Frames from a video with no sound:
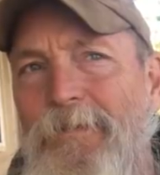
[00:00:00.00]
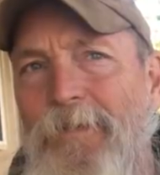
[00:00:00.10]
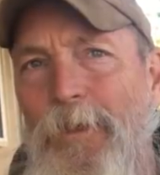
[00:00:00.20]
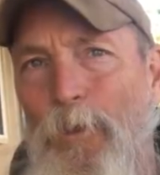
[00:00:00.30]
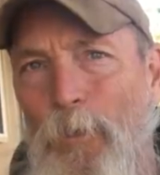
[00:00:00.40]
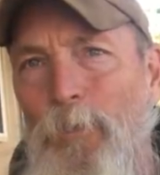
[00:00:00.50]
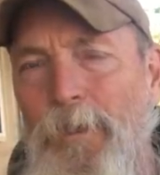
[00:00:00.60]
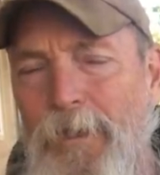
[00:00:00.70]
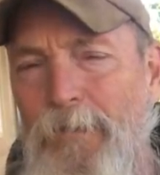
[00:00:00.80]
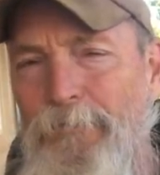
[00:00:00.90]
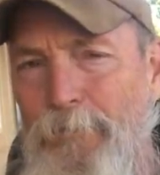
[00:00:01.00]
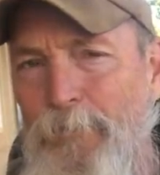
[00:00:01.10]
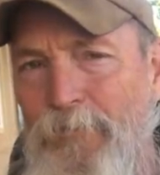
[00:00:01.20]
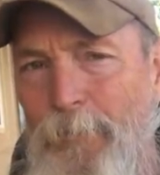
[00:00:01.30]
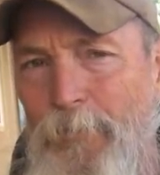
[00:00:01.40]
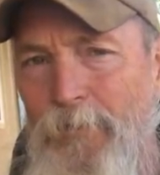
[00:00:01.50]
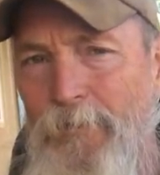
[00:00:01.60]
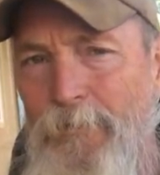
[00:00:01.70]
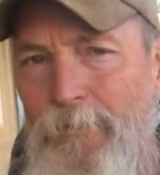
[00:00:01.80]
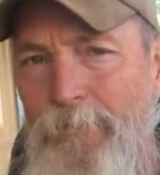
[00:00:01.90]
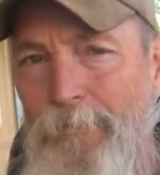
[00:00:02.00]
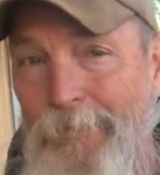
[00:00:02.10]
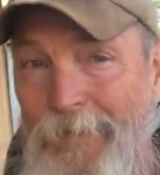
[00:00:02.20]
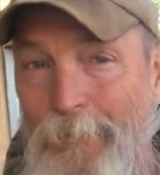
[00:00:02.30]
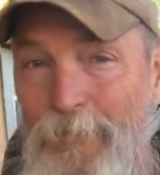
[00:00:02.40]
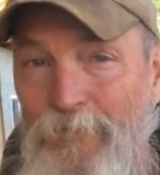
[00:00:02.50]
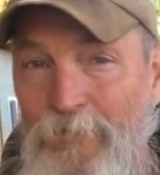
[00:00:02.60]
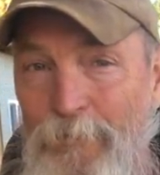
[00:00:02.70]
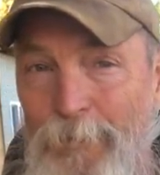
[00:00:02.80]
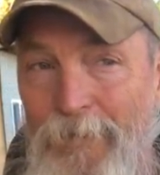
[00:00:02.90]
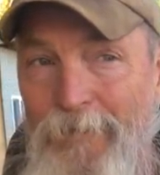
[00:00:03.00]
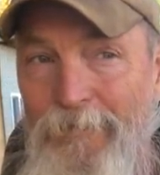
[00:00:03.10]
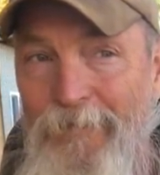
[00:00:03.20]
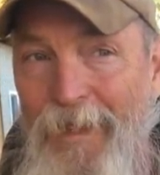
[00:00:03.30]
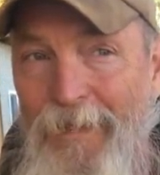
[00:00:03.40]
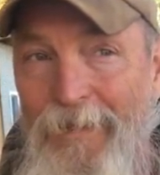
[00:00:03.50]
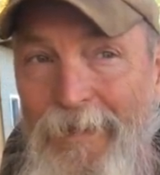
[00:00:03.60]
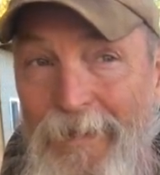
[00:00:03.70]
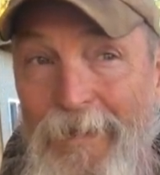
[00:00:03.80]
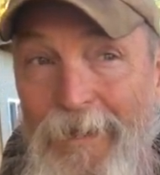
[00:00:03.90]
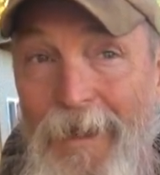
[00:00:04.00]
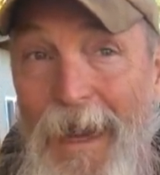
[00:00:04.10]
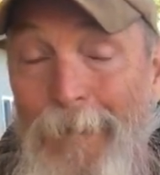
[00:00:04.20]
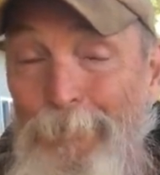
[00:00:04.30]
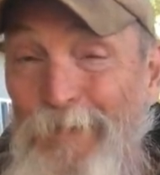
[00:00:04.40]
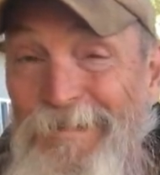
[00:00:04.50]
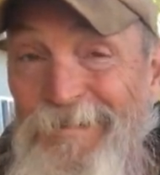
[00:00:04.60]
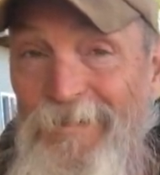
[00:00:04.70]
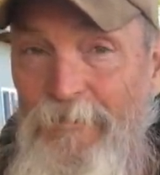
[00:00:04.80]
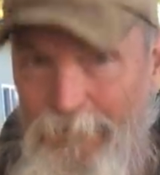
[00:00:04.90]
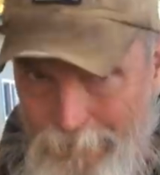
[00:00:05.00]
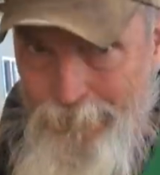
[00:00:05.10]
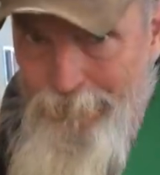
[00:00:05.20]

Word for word: can only come from someone with that much experience and operations.